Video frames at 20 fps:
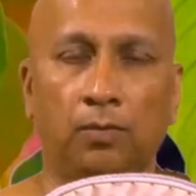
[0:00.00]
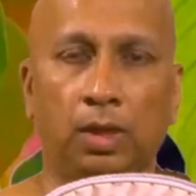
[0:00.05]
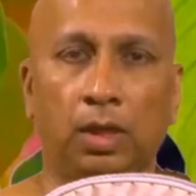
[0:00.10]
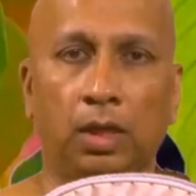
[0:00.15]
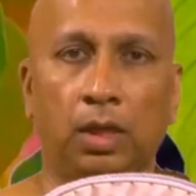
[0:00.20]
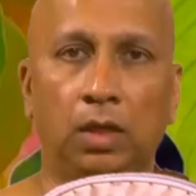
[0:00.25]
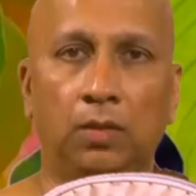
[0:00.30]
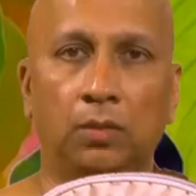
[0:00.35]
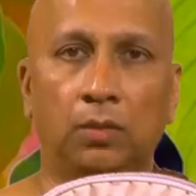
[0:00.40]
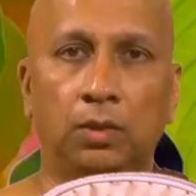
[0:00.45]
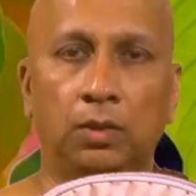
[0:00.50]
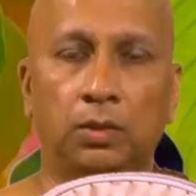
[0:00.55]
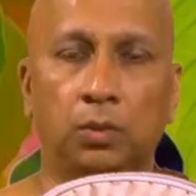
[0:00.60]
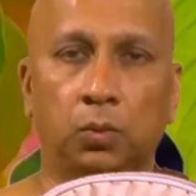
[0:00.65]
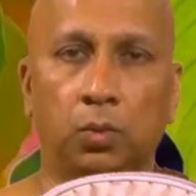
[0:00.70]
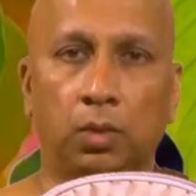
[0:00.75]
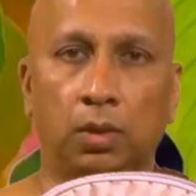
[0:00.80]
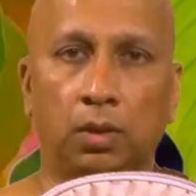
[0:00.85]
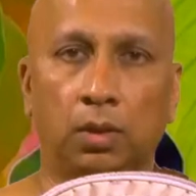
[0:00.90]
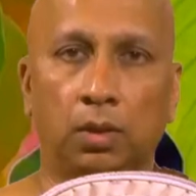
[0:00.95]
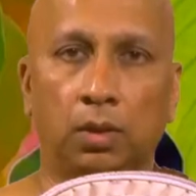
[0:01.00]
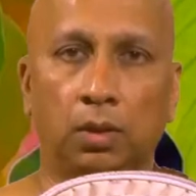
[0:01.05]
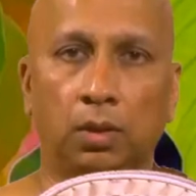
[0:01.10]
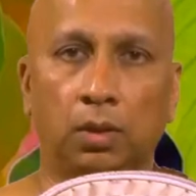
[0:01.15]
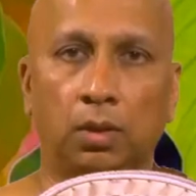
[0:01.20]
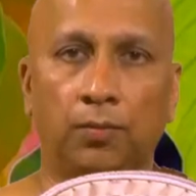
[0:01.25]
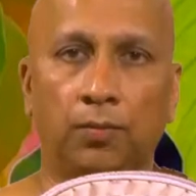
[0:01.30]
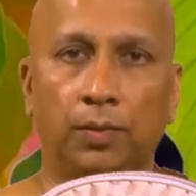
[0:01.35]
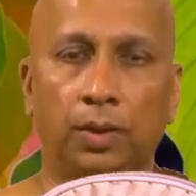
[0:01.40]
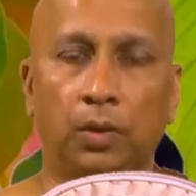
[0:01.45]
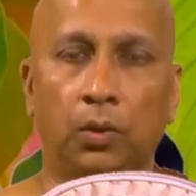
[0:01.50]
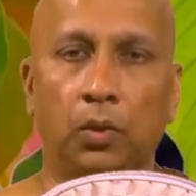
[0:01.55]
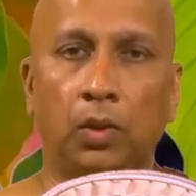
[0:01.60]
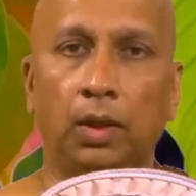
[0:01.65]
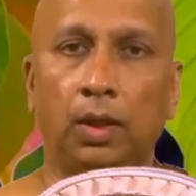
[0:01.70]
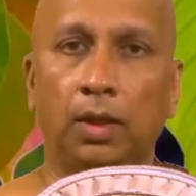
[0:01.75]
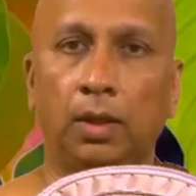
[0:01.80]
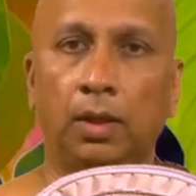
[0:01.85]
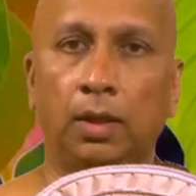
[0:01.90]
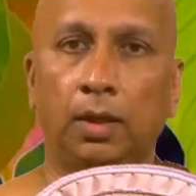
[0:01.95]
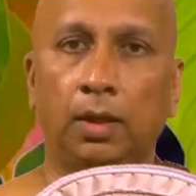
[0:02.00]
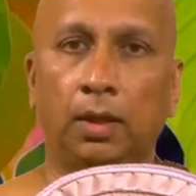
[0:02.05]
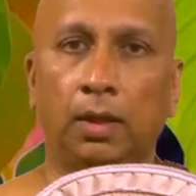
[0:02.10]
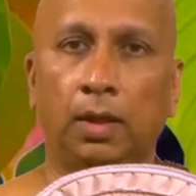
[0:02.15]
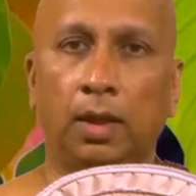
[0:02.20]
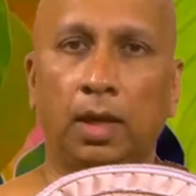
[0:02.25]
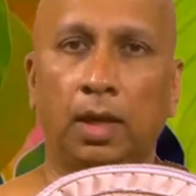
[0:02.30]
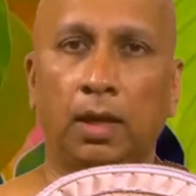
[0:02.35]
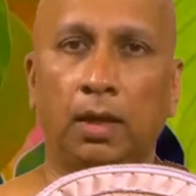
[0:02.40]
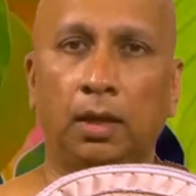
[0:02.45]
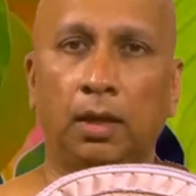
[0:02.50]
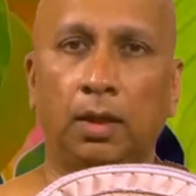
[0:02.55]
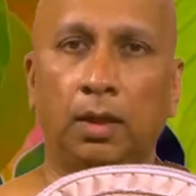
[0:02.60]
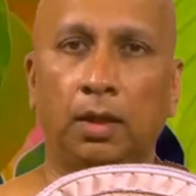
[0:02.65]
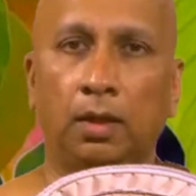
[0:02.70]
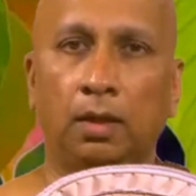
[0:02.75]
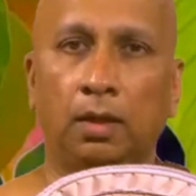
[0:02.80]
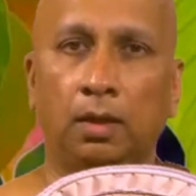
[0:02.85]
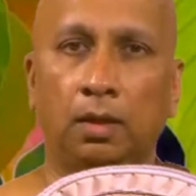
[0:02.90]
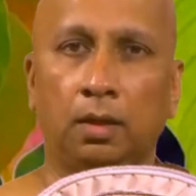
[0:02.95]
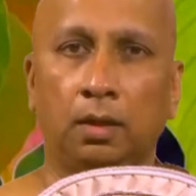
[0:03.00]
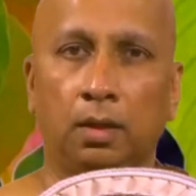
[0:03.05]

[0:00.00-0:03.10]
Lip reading: we leave this world, we only carry